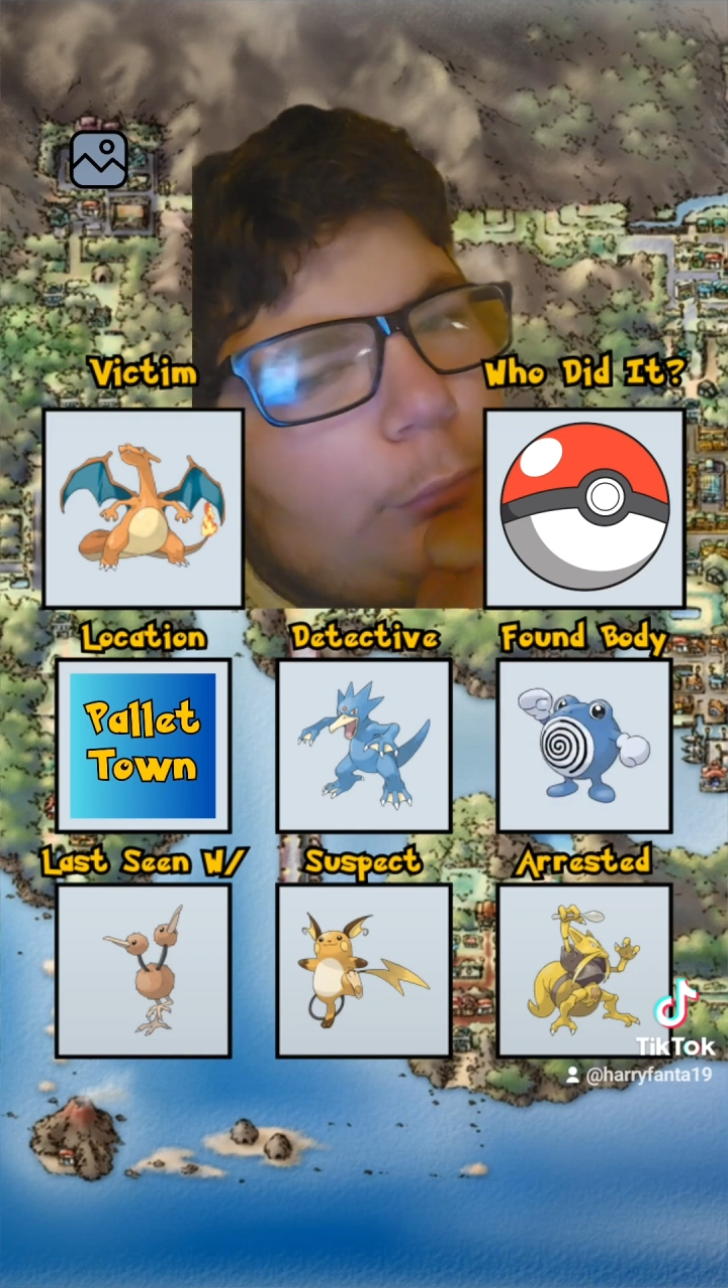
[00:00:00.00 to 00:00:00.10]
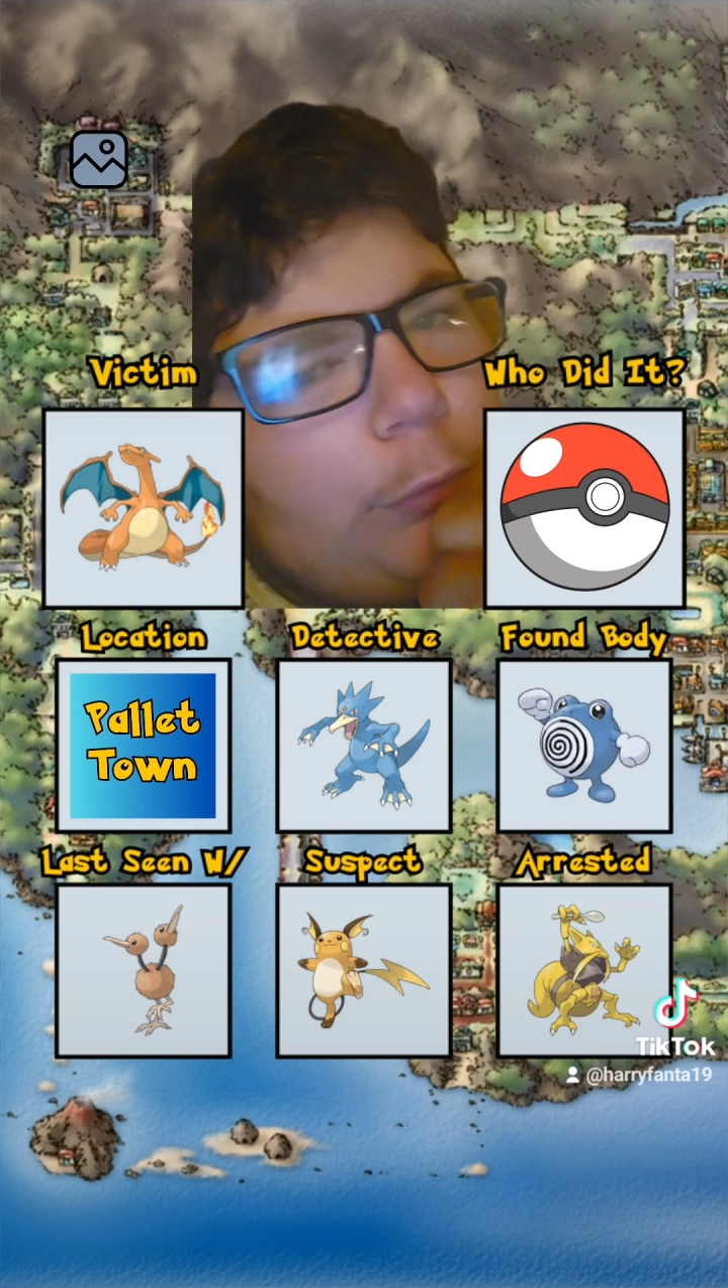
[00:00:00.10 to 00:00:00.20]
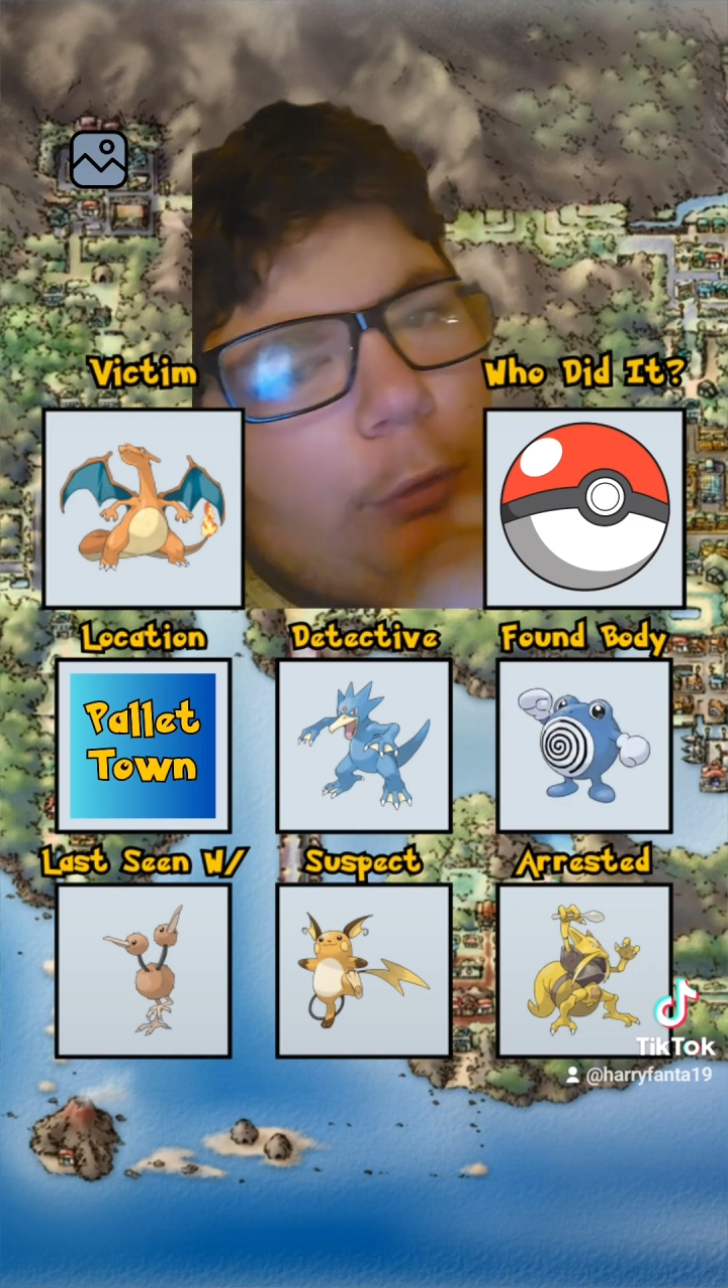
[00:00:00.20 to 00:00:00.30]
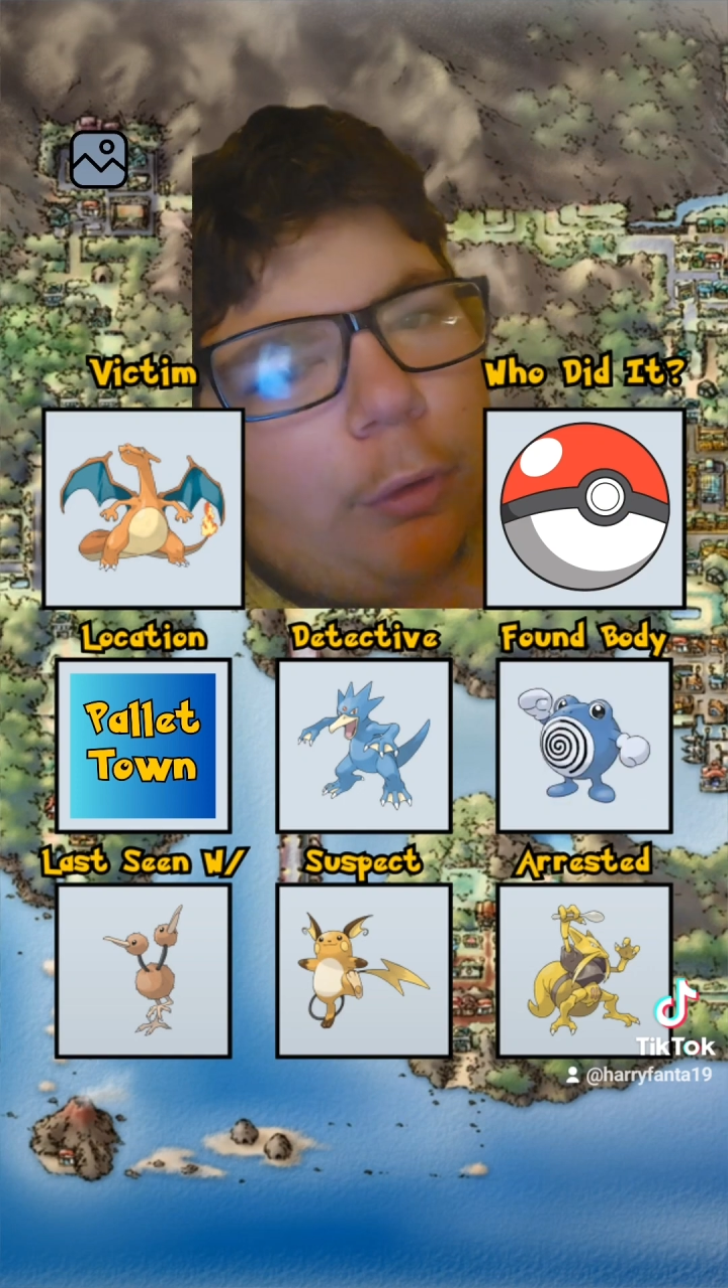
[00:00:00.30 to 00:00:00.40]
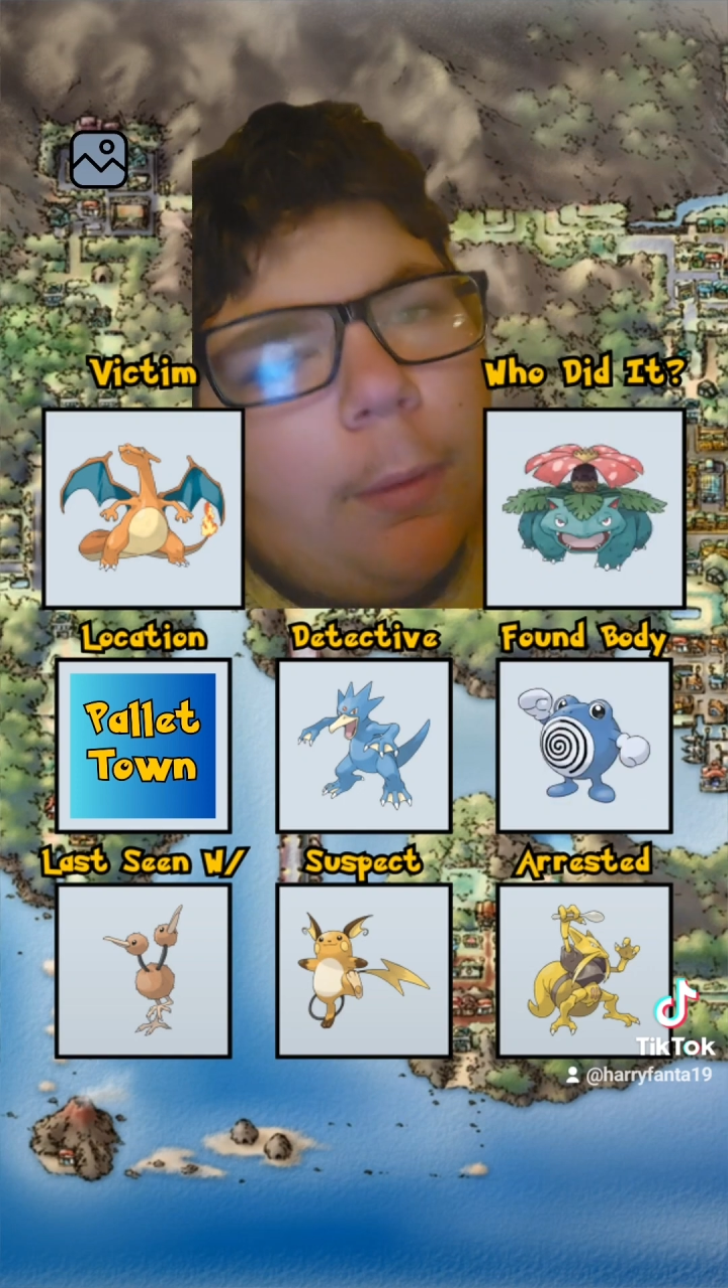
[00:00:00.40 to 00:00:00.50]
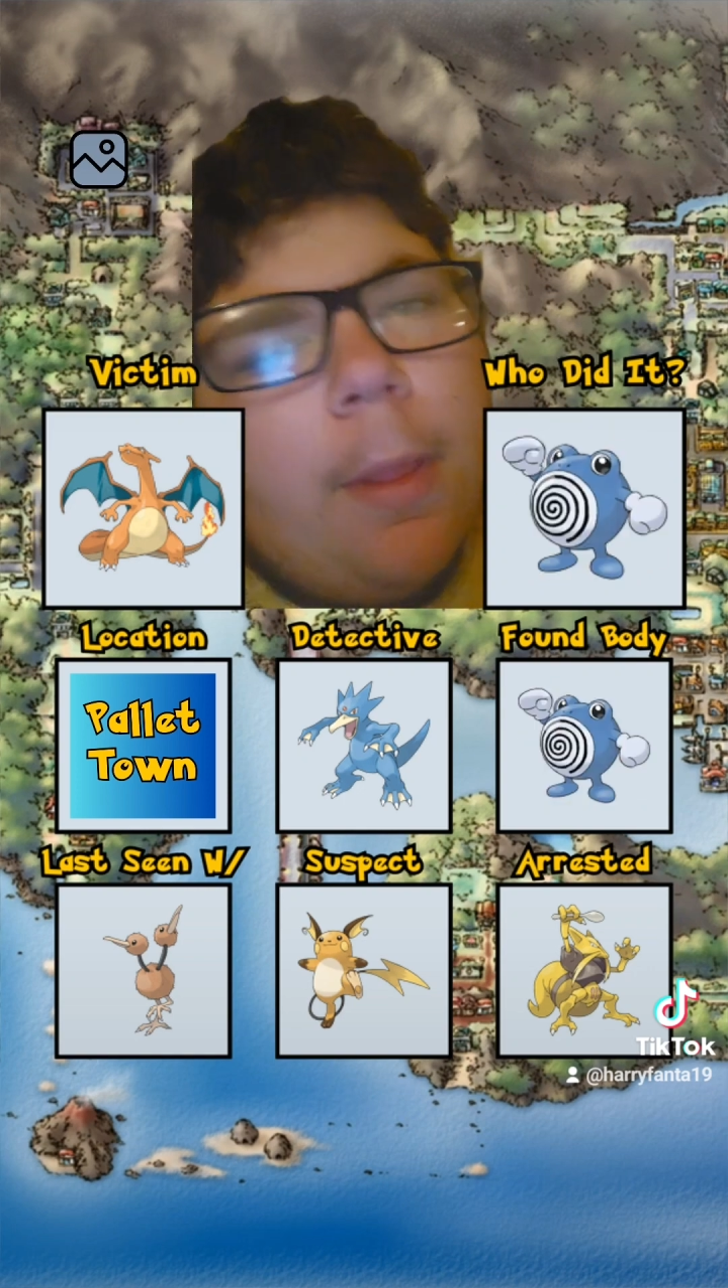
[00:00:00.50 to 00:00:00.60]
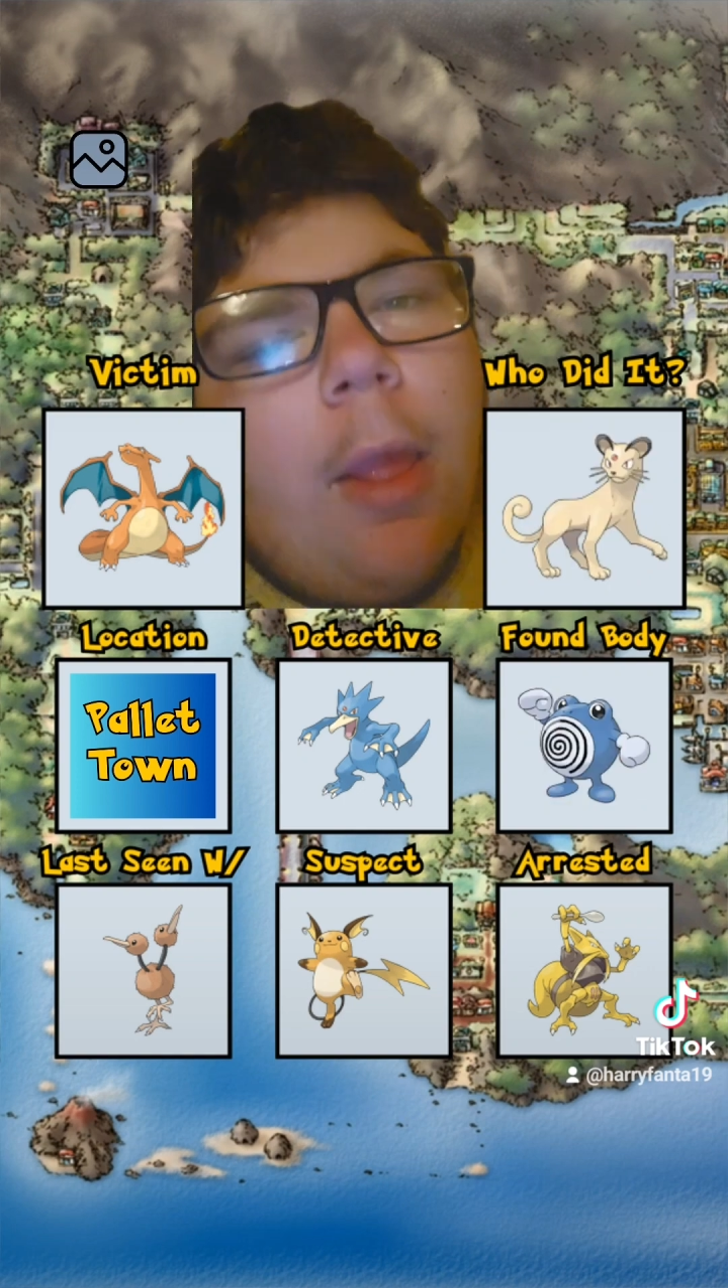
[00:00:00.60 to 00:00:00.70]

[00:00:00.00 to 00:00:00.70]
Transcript: Okay.